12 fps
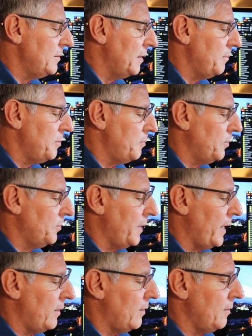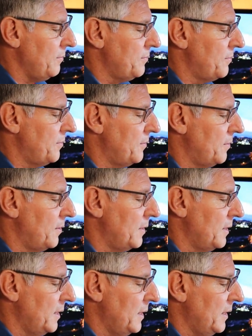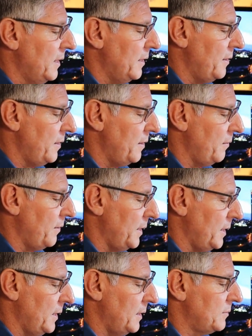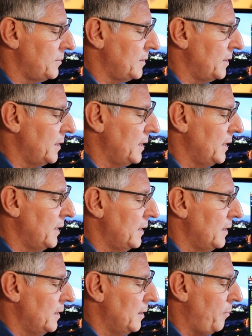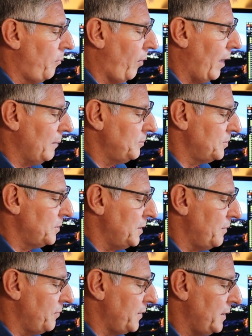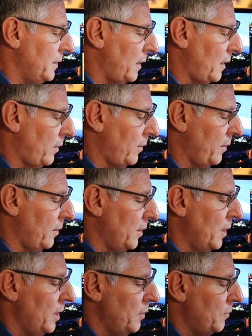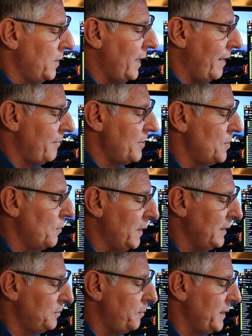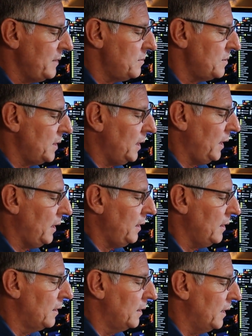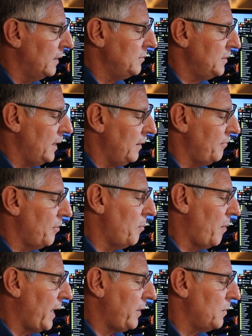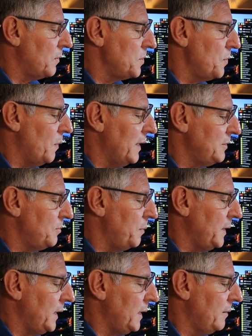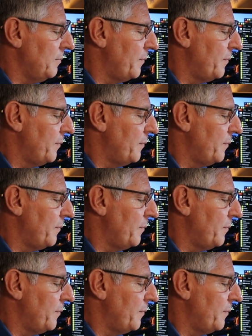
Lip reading: Let me pull that off. There it is. Props are different color. We have a USB-C instead of a micro USB.